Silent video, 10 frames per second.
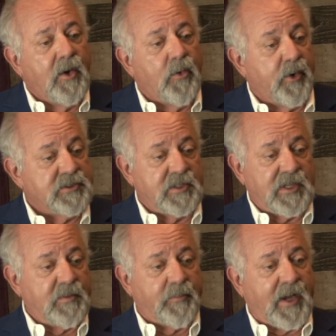Whereas
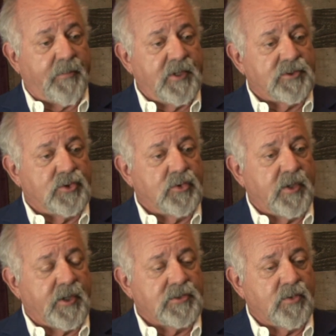anytime you buy a piece of jewelry
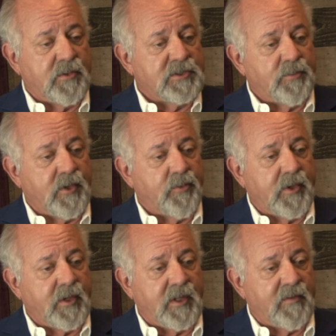in our store this month, we're
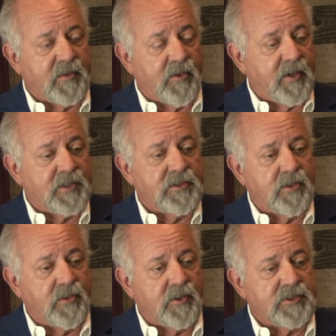going to give a donation
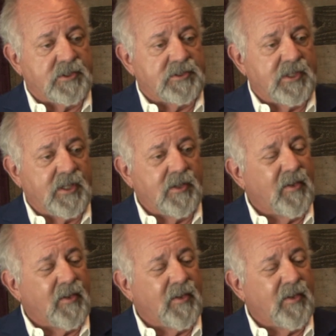to Nourish and See.